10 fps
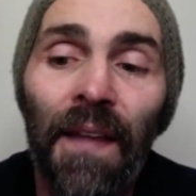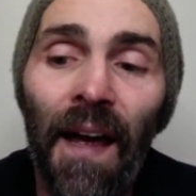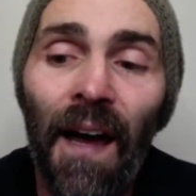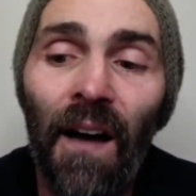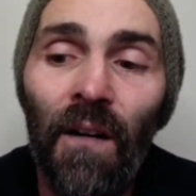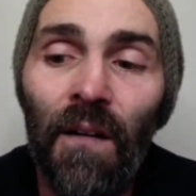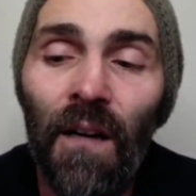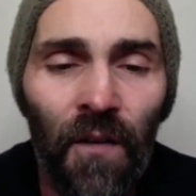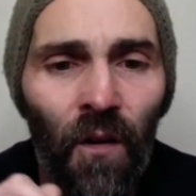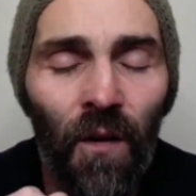Now,
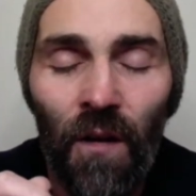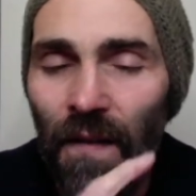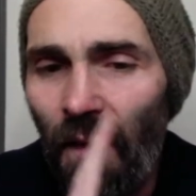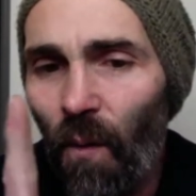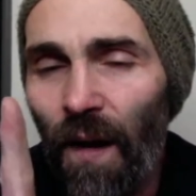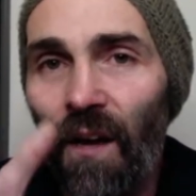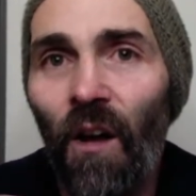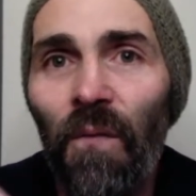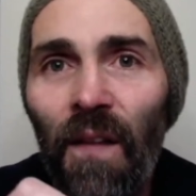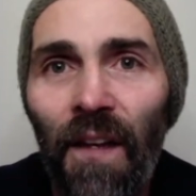I know, other way.
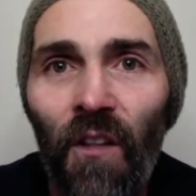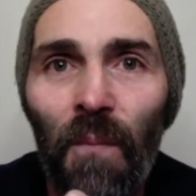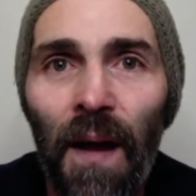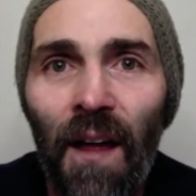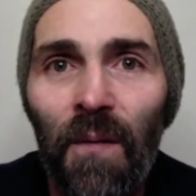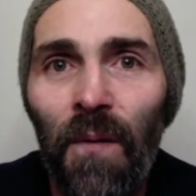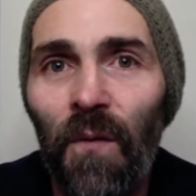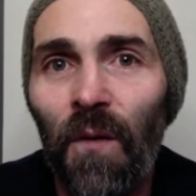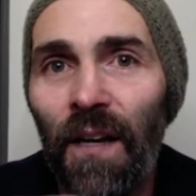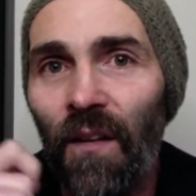Hopefully they go to the mouth
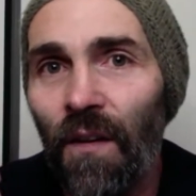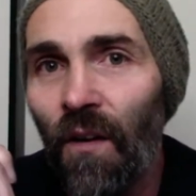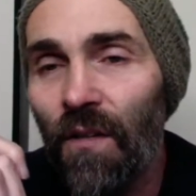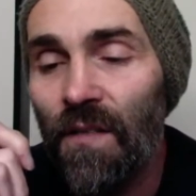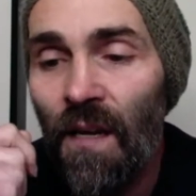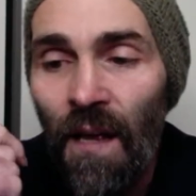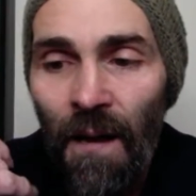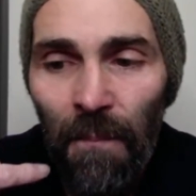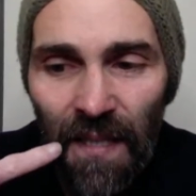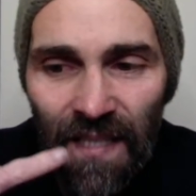before they go to the nose.
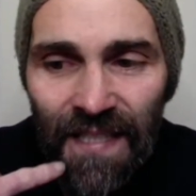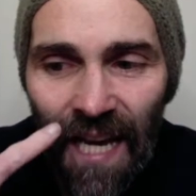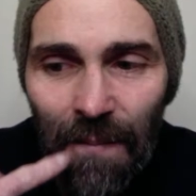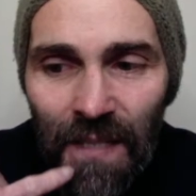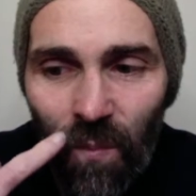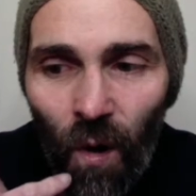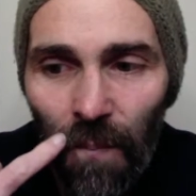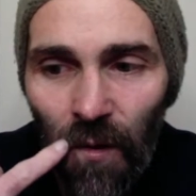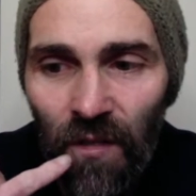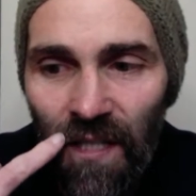But it's the same
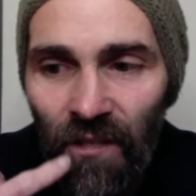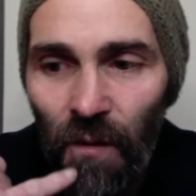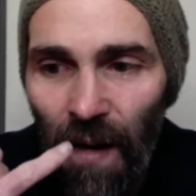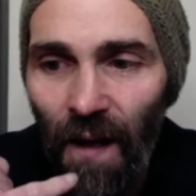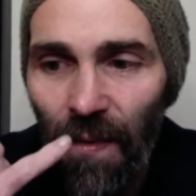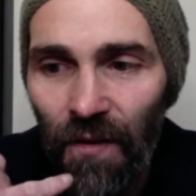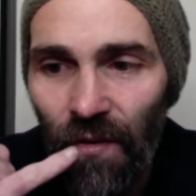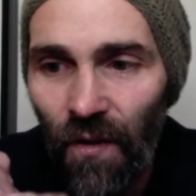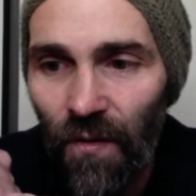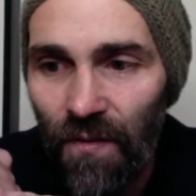swab used in your mouth and your
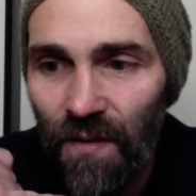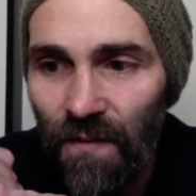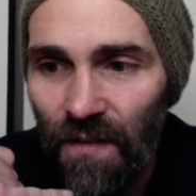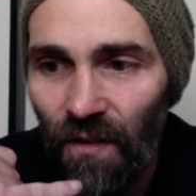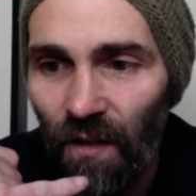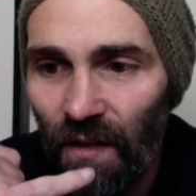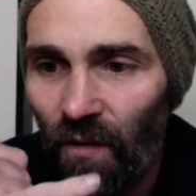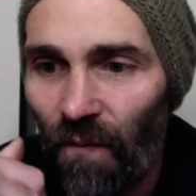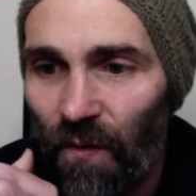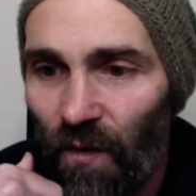nose. So I don't
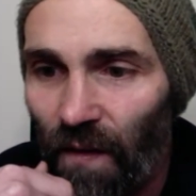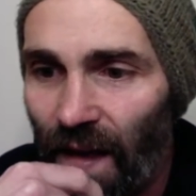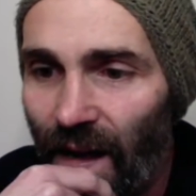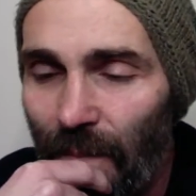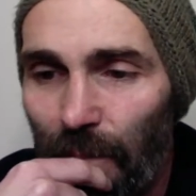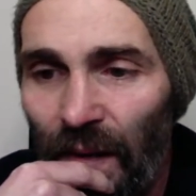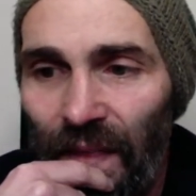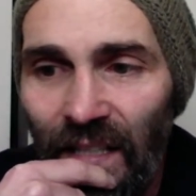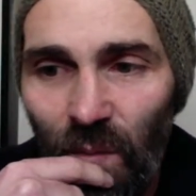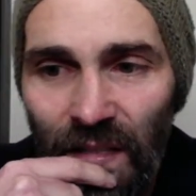know if you know that, but
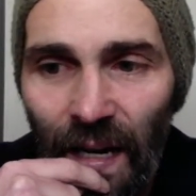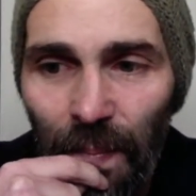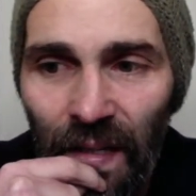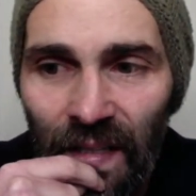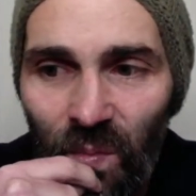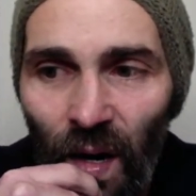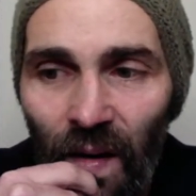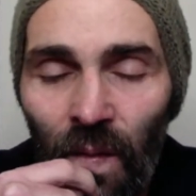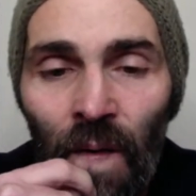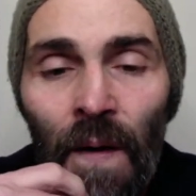that's what's happening as
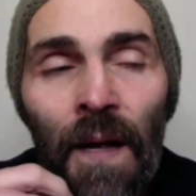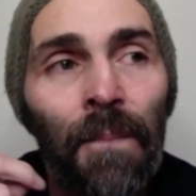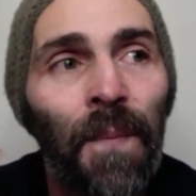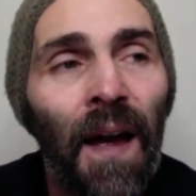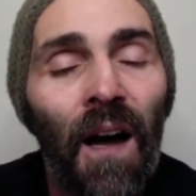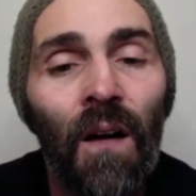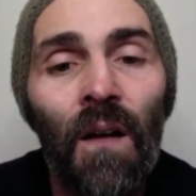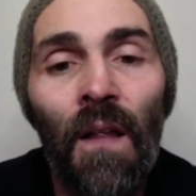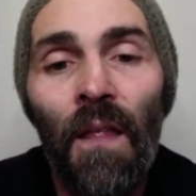well. Now,